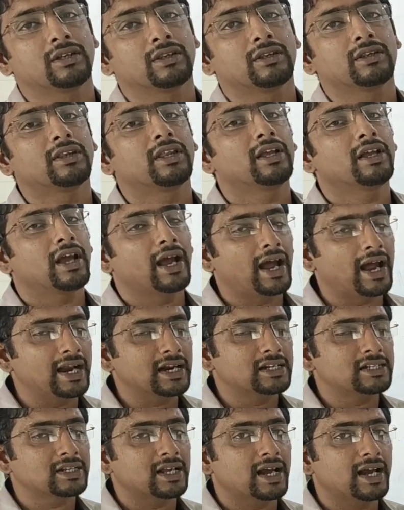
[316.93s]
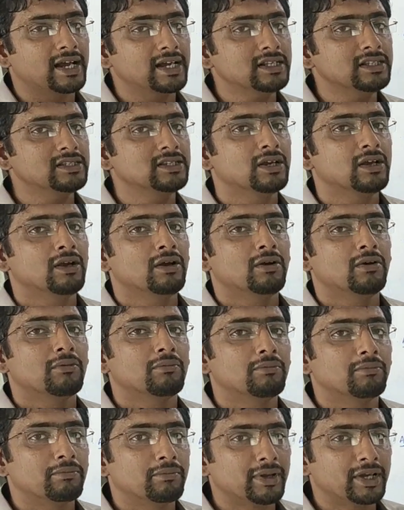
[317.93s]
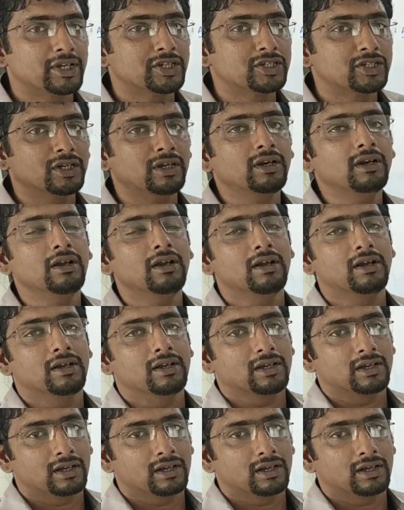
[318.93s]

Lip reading: They act as major